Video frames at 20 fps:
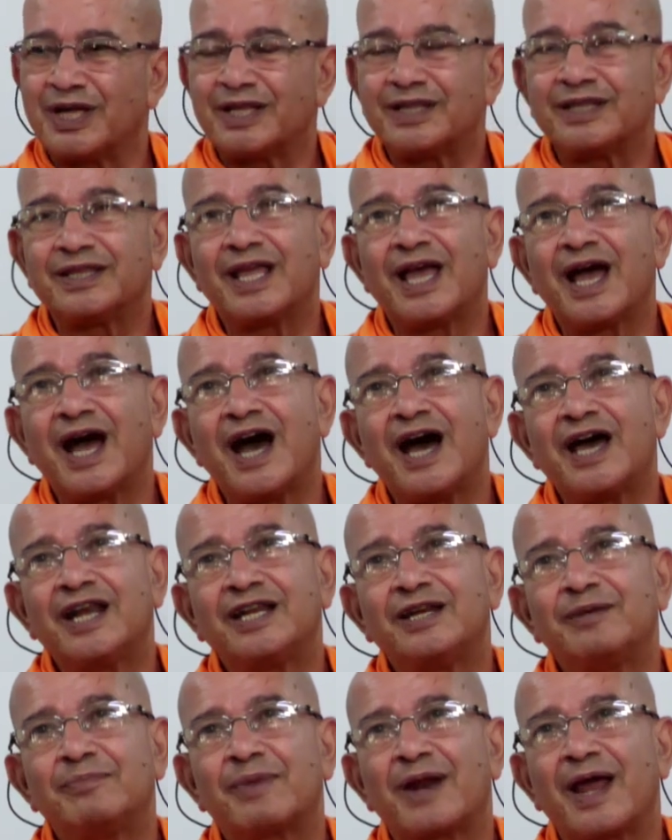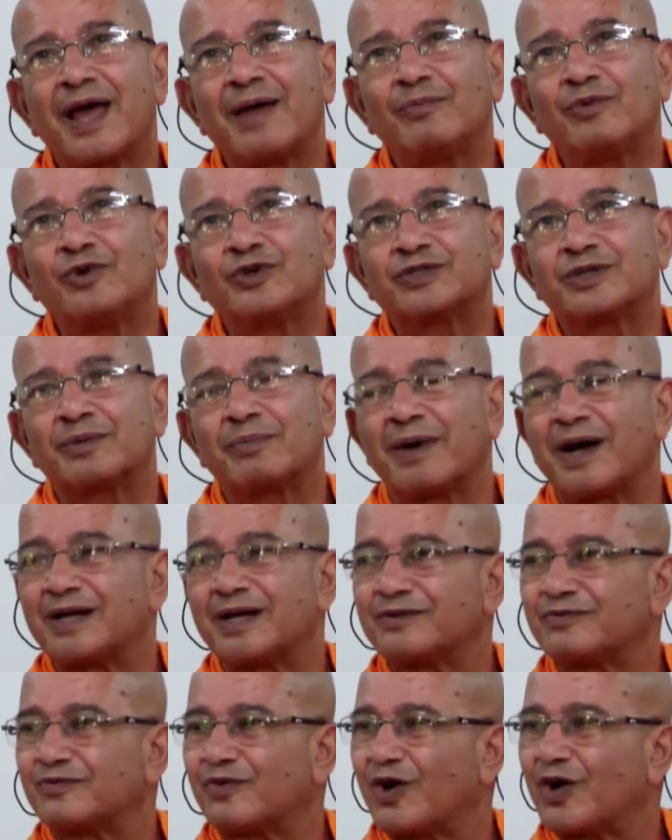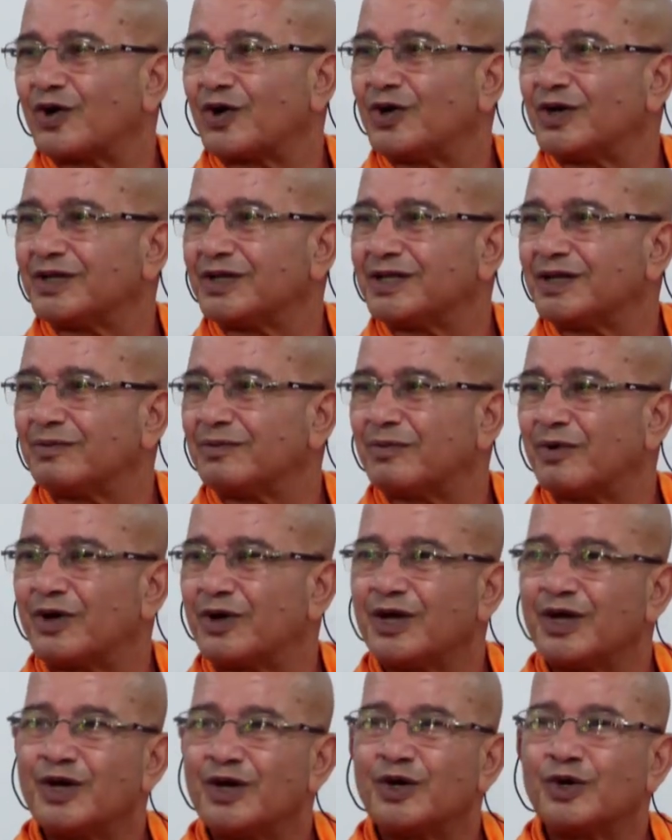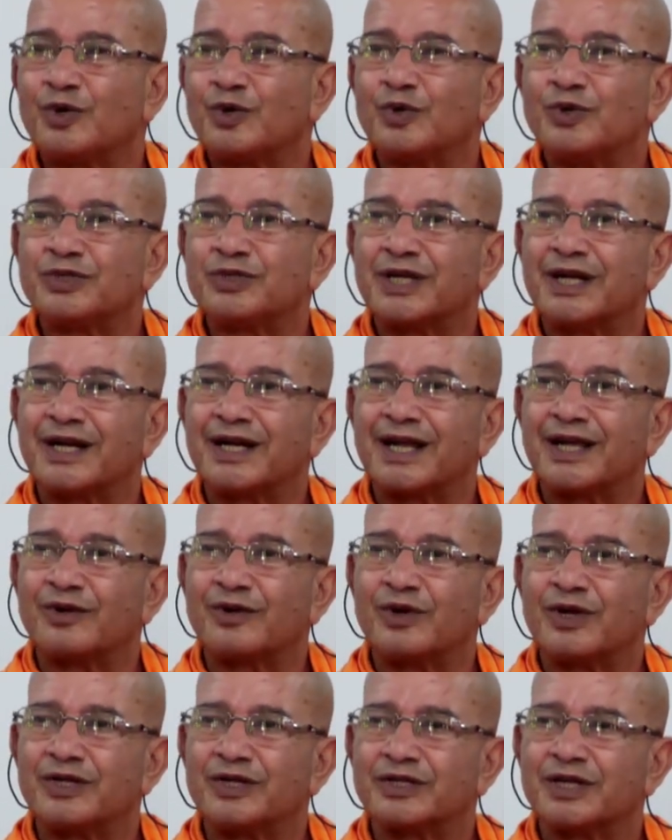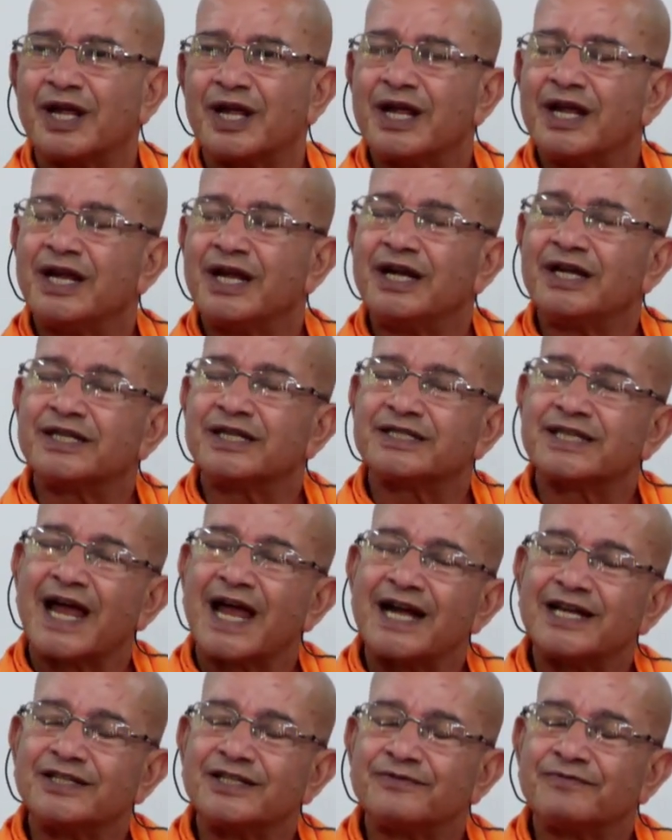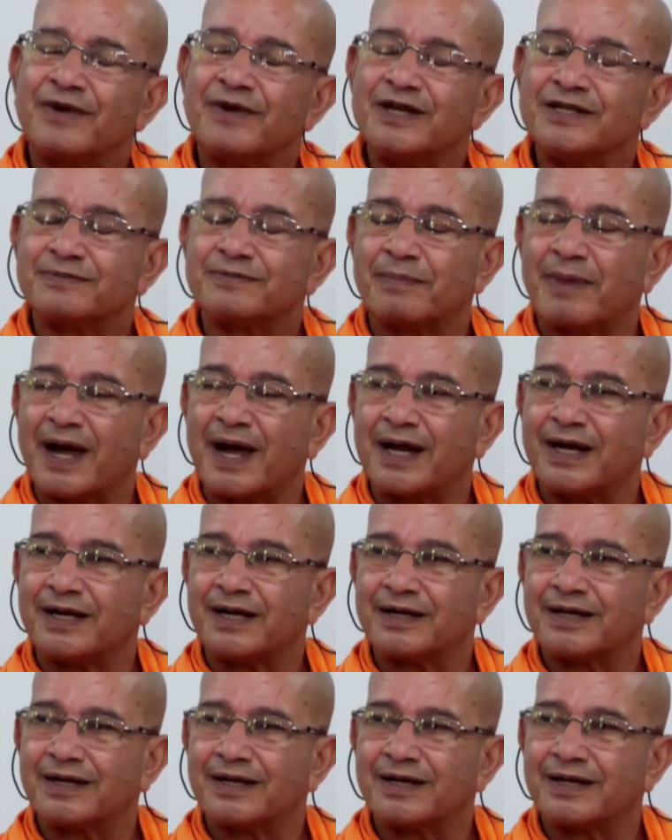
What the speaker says: They are in Brahmo Samaj following the rules and regulations. It satisfies mind.